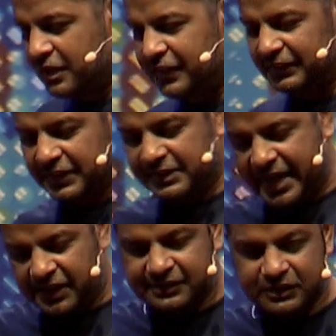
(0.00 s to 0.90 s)
that the
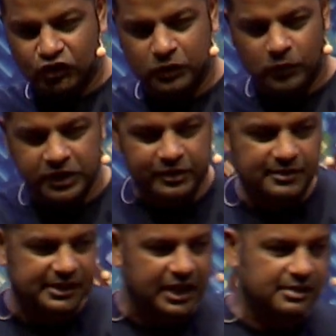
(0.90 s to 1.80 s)
next 0 to 1
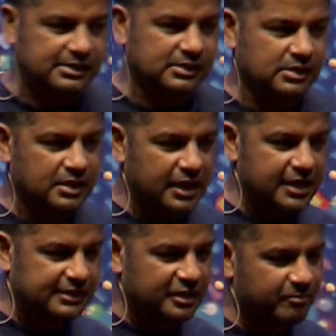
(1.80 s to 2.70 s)
use case
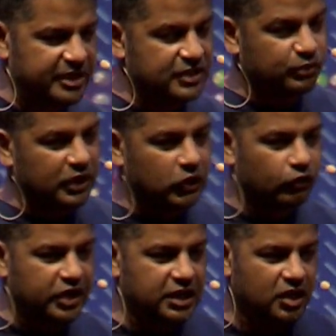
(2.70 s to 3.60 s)
is going to be to
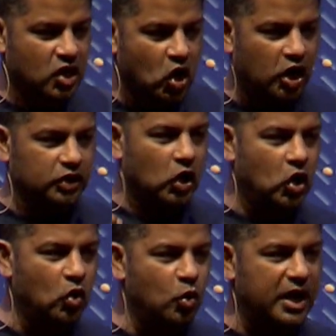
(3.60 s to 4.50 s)
agree on
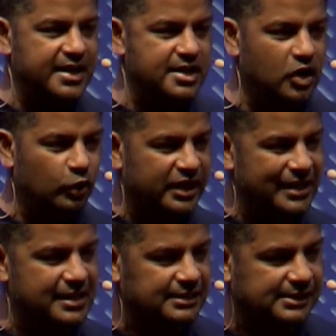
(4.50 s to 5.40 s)
who a node
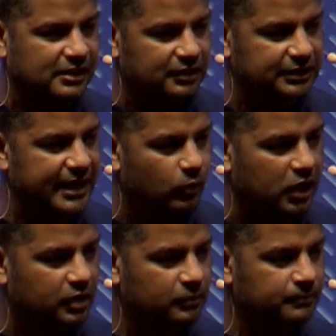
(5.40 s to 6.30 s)
is on the
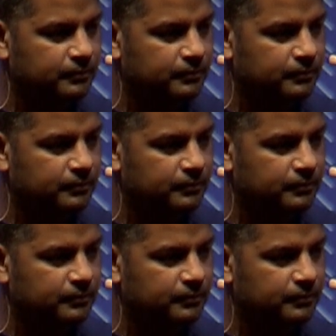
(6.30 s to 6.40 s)
network.